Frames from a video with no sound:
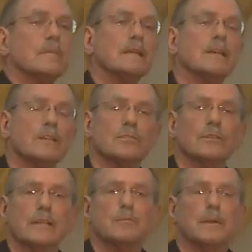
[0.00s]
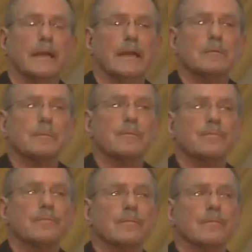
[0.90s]
the industrial age began.
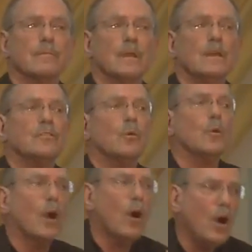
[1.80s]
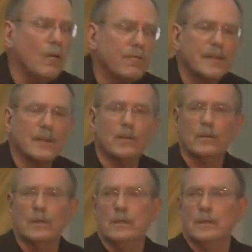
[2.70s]
So we all
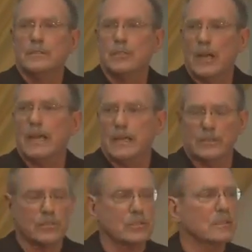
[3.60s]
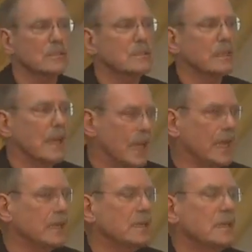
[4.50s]
feel change
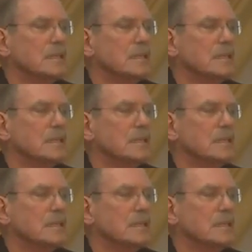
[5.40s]
today.